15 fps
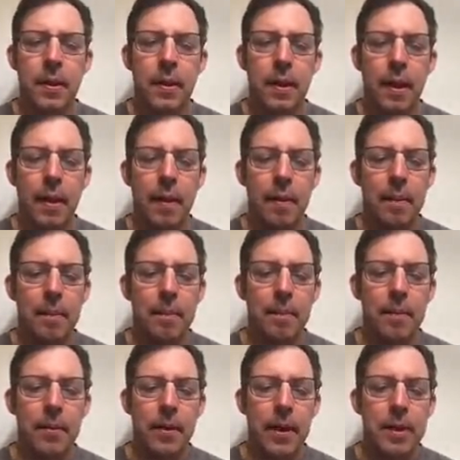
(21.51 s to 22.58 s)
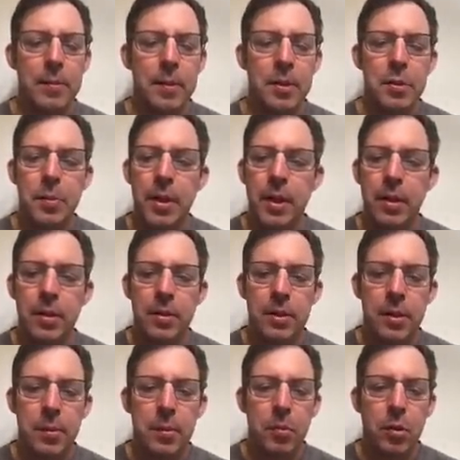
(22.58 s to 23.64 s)
Uh, there has been spread in
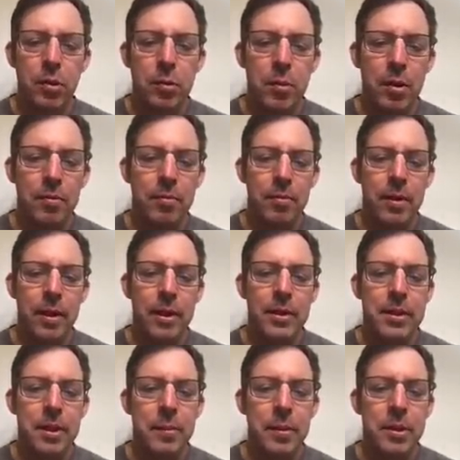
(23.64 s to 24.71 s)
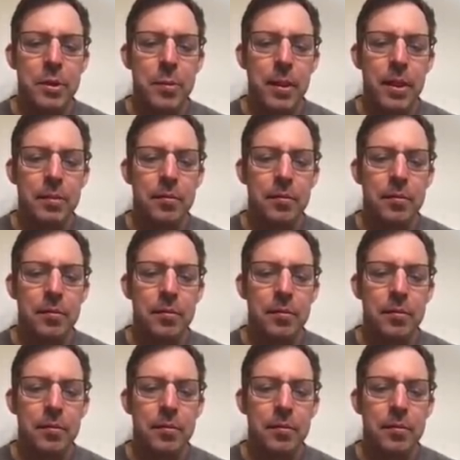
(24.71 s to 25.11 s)
some of the more remote areas that have been spreading